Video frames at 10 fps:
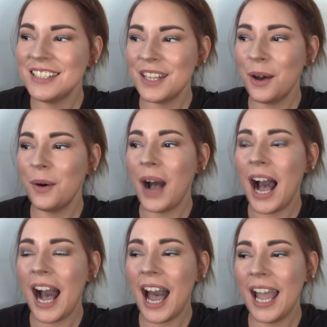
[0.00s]
so
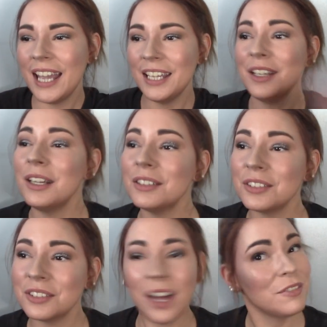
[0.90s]
I
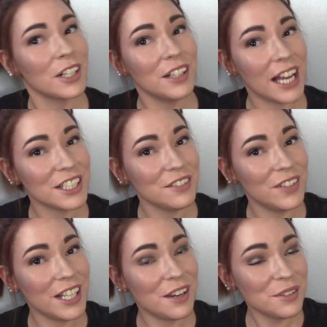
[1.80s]
love collection
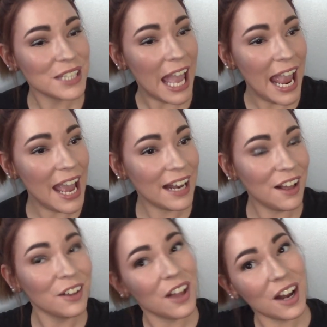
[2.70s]
videos, and
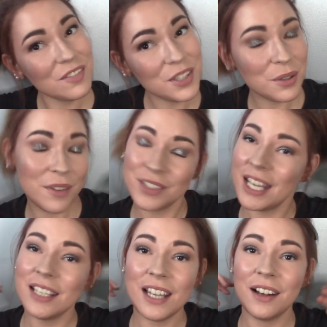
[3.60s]
a lot of you have
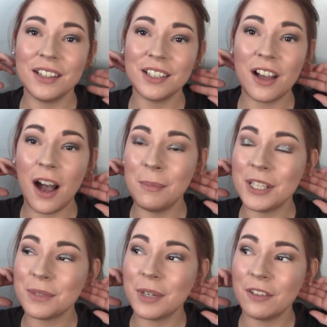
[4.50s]
said down in the
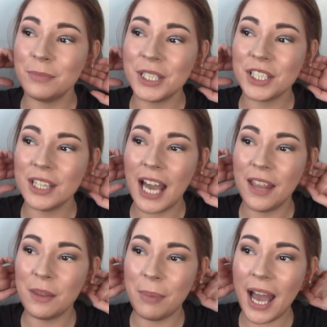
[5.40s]
comments when I've mentioned
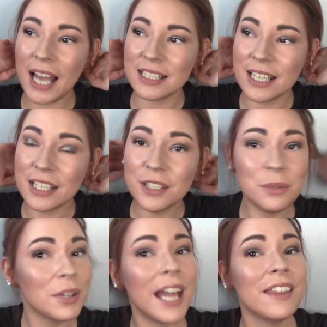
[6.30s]
that in the past that
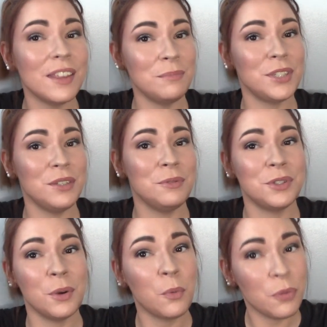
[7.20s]
you like them too,
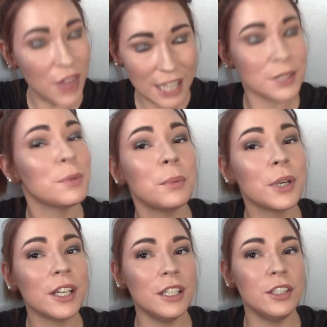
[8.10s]
so that's what
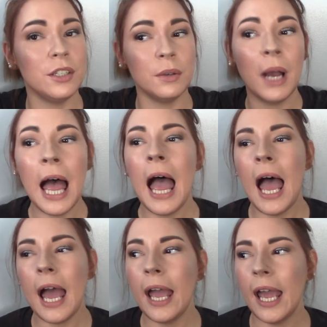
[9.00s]
we're gonna do.
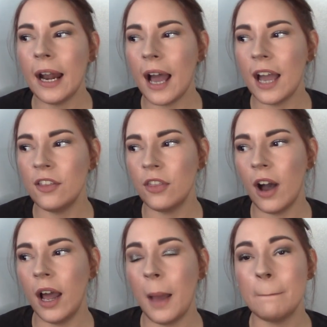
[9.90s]
And I
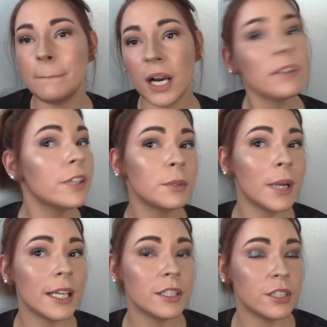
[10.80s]
thought a perfect
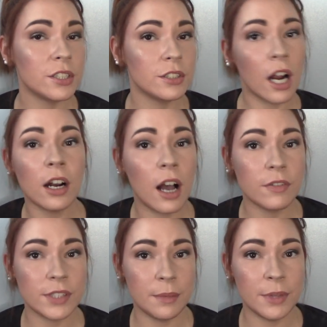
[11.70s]
way to start
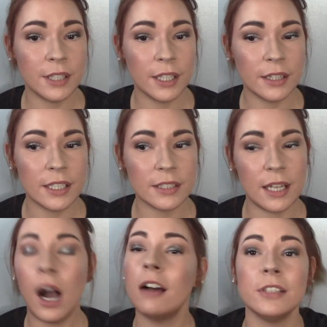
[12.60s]
off something like this,
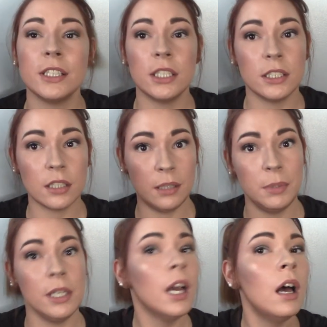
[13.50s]
now obviously it's gonna
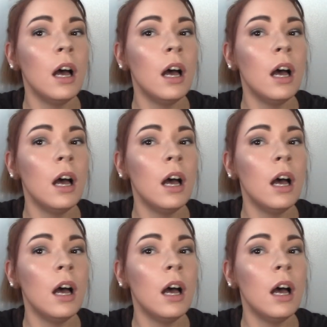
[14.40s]
be